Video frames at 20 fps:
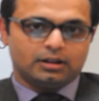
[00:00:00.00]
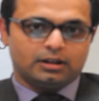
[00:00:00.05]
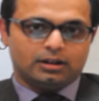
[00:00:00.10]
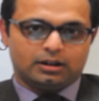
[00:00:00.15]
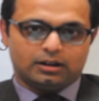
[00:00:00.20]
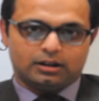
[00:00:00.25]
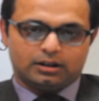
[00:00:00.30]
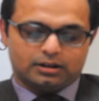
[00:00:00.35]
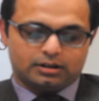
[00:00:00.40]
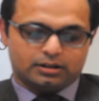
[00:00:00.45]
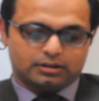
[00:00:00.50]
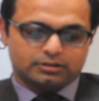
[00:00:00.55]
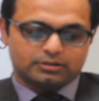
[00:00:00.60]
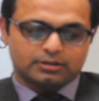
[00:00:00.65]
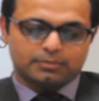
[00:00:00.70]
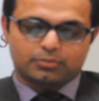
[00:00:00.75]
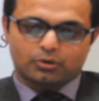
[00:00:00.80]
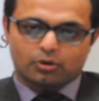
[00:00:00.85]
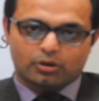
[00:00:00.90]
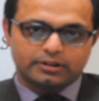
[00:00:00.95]
The
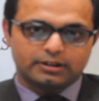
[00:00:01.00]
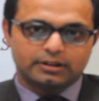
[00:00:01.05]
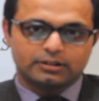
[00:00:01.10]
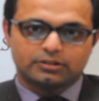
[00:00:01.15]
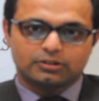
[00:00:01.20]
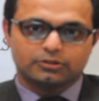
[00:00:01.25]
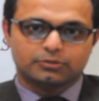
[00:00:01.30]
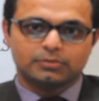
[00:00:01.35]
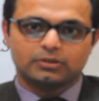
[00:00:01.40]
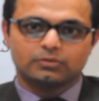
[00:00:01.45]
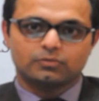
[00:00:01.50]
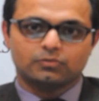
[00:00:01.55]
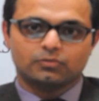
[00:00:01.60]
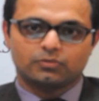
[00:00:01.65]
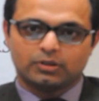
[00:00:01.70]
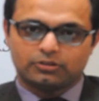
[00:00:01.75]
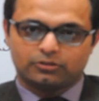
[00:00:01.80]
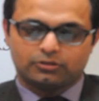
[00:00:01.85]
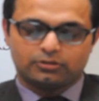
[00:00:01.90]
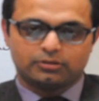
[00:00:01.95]
broad adjustment
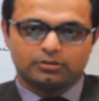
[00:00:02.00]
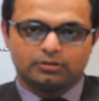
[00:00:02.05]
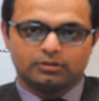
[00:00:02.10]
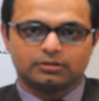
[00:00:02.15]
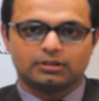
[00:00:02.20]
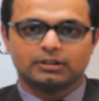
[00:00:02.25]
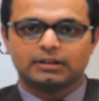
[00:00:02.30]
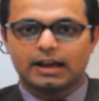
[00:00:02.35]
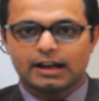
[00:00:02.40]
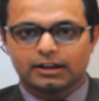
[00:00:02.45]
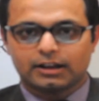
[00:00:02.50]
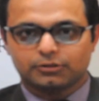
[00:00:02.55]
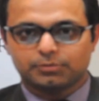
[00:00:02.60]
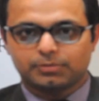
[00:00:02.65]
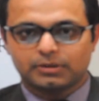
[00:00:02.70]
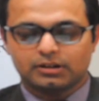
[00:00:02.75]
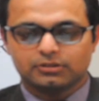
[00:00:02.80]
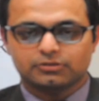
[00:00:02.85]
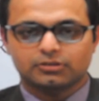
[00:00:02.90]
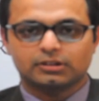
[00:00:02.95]
which the
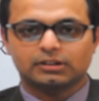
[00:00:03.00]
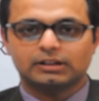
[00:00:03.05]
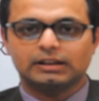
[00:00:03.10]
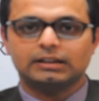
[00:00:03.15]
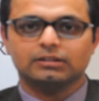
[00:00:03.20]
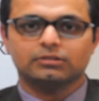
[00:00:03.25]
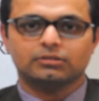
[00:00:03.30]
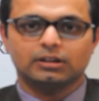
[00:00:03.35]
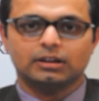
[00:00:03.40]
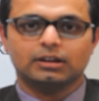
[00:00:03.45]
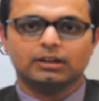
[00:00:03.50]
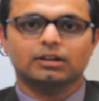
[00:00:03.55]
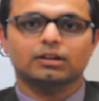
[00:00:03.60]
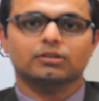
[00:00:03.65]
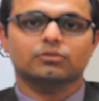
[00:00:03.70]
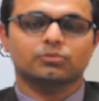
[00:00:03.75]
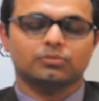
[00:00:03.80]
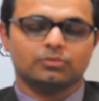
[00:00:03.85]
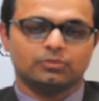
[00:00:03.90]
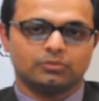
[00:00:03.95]
taxpayer generally seek
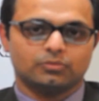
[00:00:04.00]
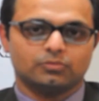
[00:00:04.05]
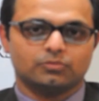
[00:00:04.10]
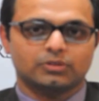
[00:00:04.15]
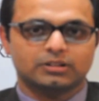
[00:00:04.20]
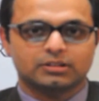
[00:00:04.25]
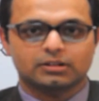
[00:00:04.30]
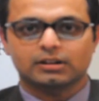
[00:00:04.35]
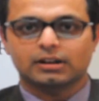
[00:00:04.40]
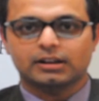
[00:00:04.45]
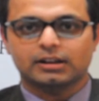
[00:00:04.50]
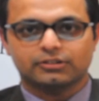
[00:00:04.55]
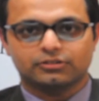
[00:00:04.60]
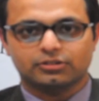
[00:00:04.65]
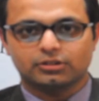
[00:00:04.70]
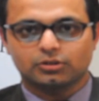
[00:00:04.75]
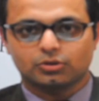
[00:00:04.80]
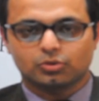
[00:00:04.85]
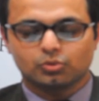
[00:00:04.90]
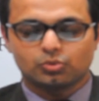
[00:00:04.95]
is with
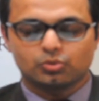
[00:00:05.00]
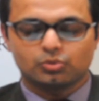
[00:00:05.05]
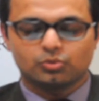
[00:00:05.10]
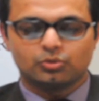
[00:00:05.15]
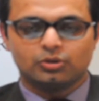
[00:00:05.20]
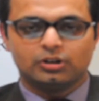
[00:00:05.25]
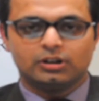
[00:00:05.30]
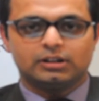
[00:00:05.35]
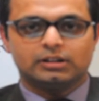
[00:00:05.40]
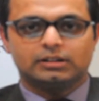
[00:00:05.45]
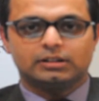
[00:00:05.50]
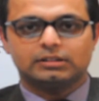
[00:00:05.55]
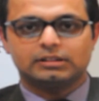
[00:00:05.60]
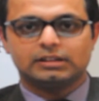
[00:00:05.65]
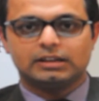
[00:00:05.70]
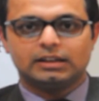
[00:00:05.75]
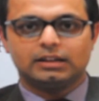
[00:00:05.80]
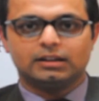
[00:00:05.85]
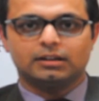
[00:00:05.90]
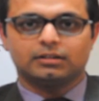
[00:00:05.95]
relation to
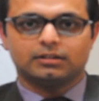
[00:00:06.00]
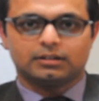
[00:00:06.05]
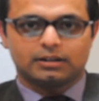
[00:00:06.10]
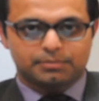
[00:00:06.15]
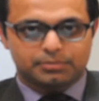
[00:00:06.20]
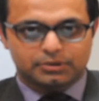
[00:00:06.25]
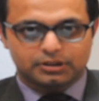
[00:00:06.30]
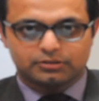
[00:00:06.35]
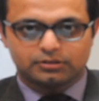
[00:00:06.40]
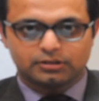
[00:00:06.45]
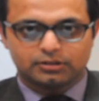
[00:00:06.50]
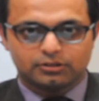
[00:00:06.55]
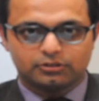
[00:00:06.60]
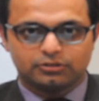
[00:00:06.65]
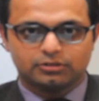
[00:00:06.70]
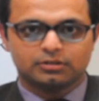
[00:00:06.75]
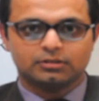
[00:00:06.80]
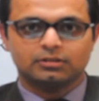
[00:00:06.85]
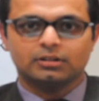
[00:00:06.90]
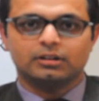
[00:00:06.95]
the
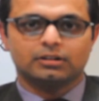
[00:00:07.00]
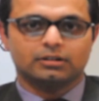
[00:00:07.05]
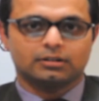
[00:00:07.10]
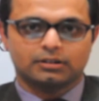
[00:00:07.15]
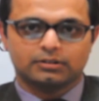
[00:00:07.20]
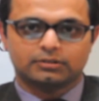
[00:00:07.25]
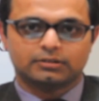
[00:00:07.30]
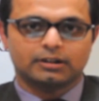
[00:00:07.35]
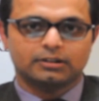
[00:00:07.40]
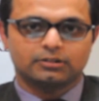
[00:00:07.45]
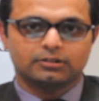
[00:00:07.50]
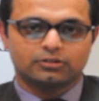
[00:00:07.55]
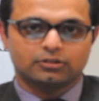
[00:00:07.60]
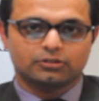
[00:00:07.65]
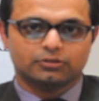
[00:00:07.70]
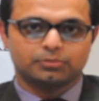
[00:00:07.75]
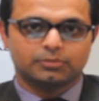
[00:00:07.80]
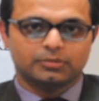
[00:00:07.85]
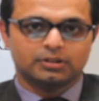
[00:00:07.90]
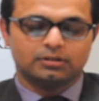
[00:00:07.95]
depreciation, risk
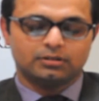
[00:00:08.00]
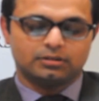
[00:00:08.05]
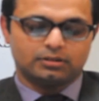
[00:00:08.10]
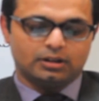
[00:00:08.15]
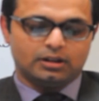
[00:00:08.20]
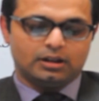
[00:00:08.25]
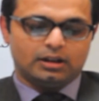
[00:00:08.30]
adjustment,